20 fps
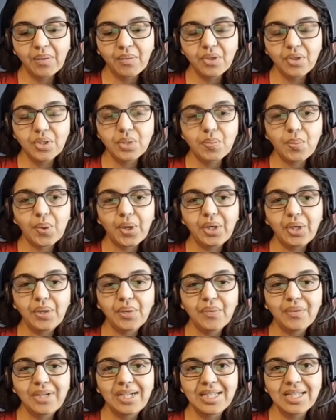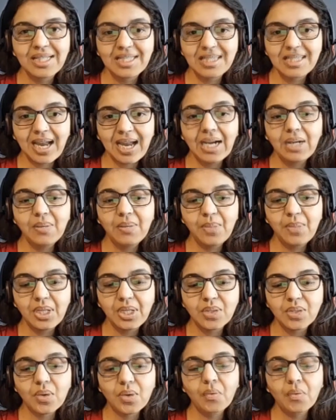which point you will decide
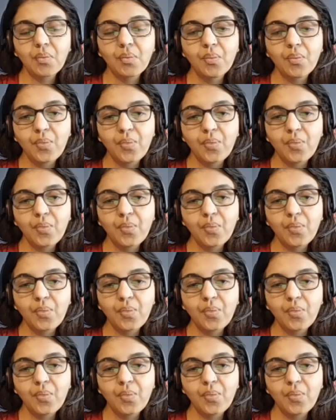based on